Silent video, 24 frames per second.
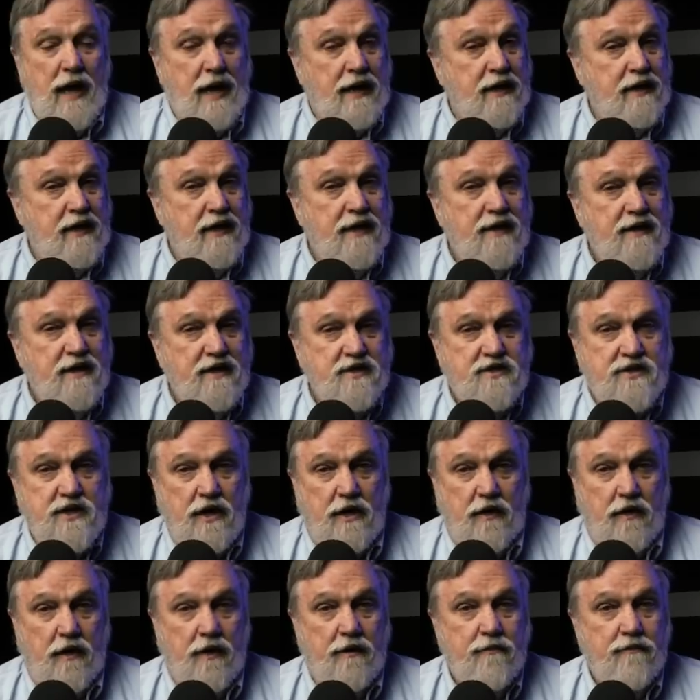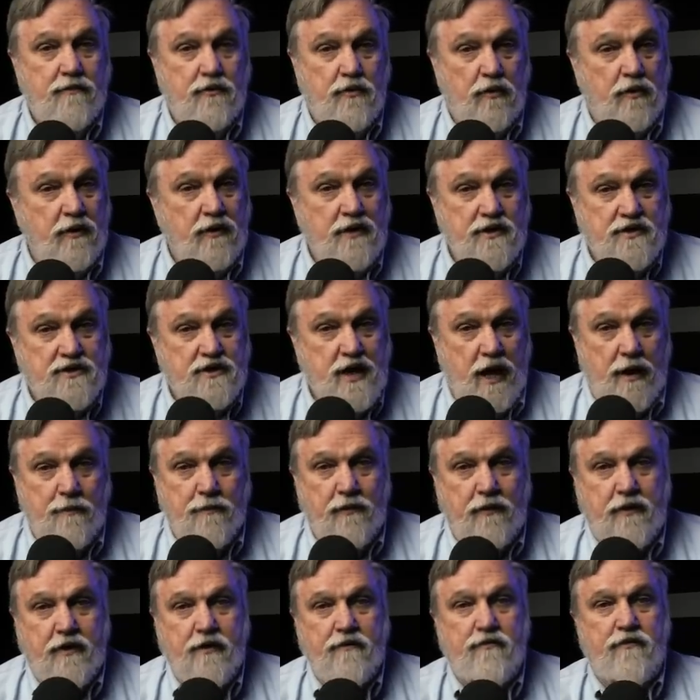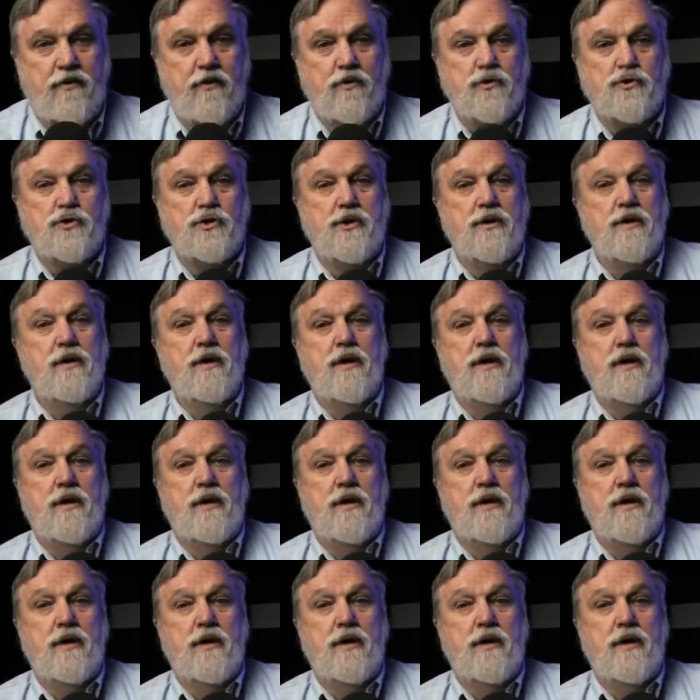And in this era, during this time of confusion,